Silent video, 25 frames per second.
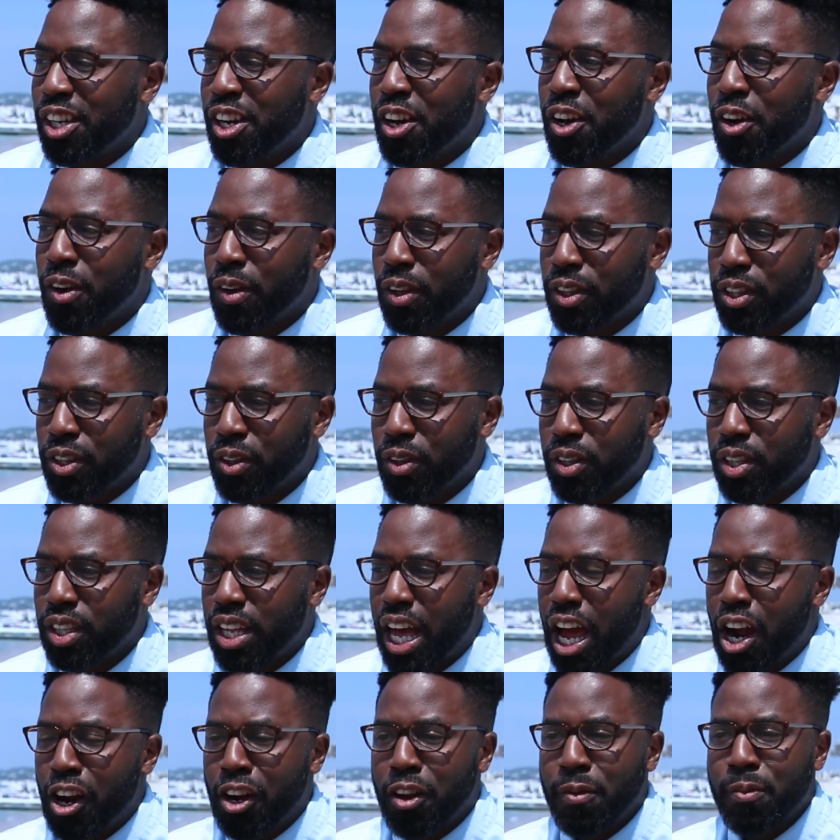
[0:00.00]
You know, the,
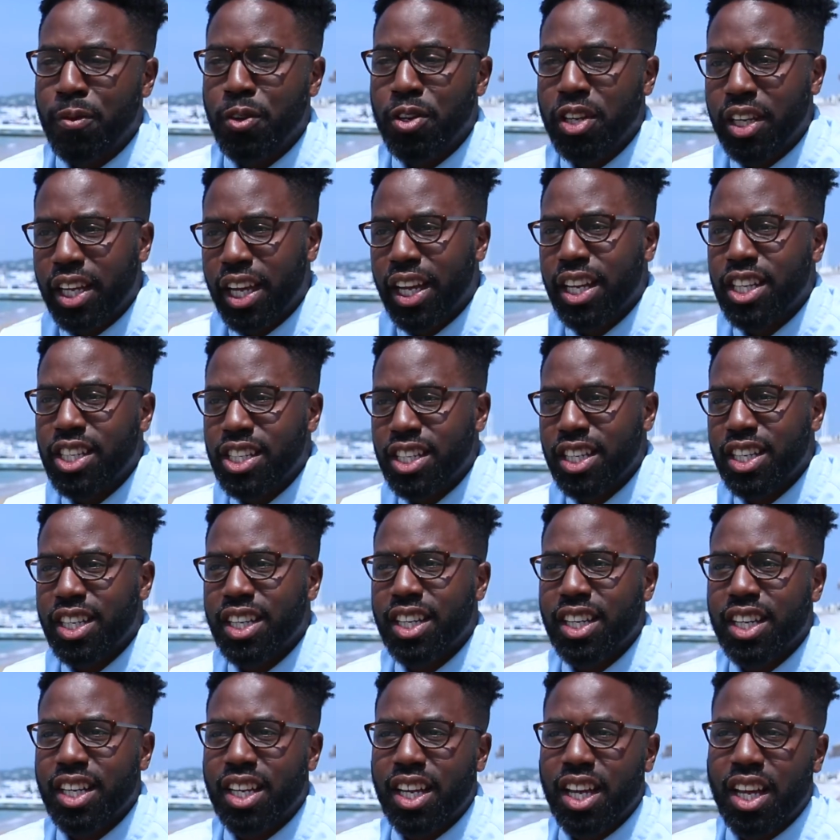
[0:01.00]
our
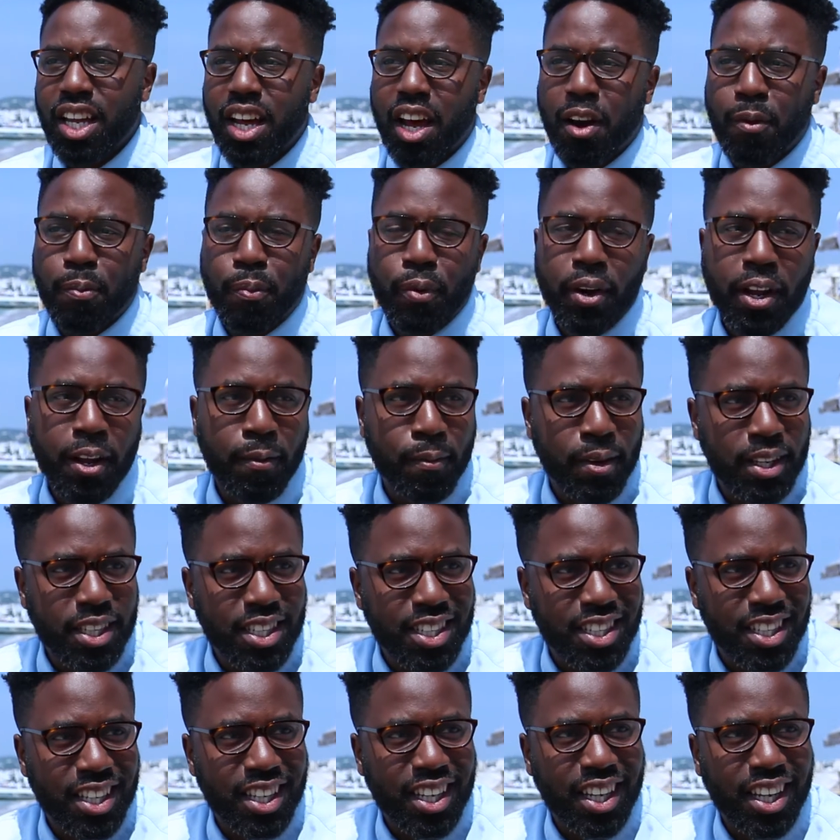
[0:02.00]
communication, our brand
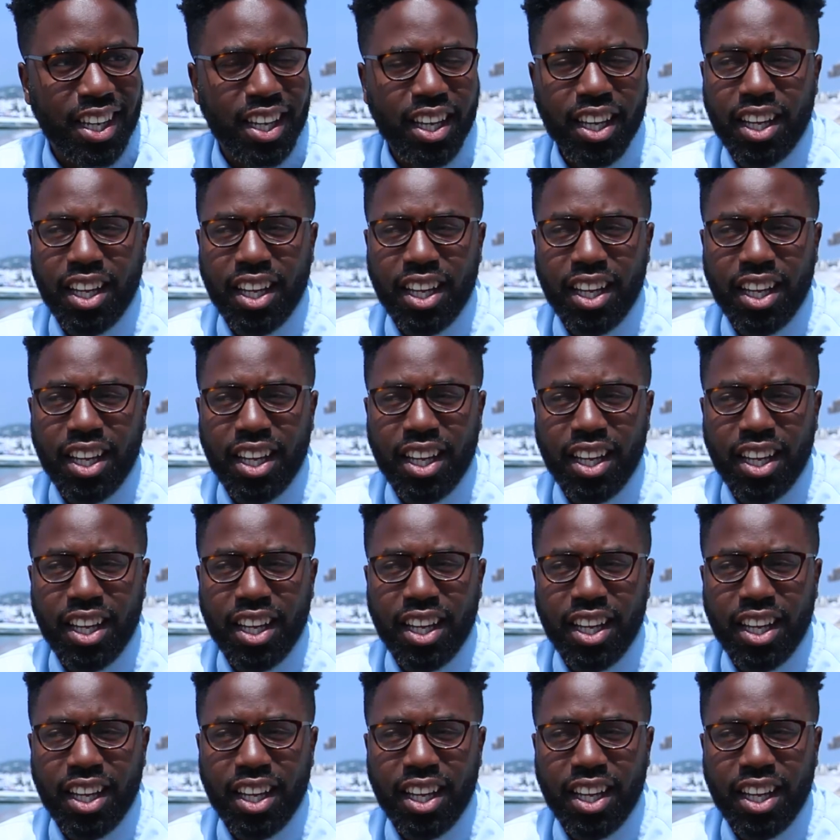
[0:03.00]
messaging.